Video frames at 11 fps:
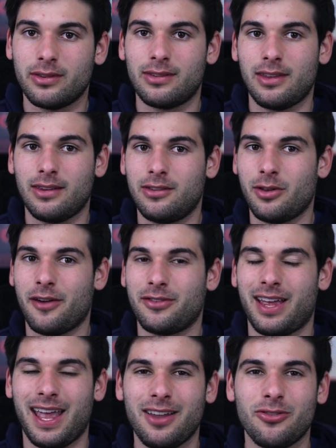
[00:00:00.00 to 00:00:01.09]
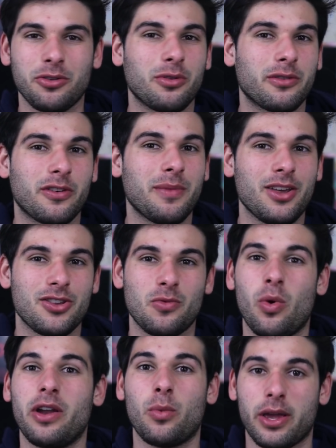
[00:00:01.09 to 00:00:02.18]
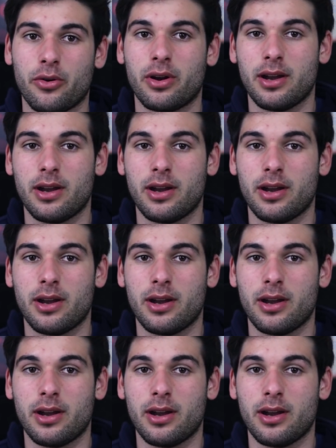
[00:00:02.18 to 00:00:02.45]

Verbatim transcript: since they still have to handle your information one way or